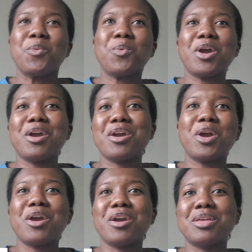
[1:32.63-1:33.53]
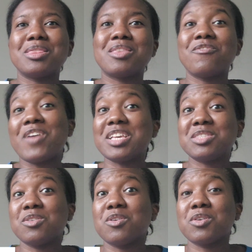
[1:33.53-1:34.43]
where, where the
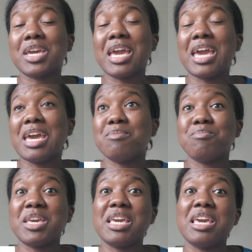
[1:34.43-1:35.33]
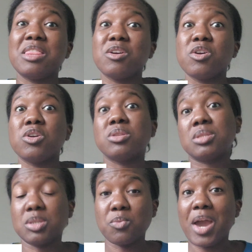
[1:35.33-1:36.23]
vessel can be either
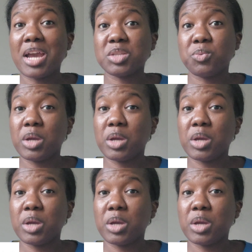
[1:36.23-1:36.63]
direct,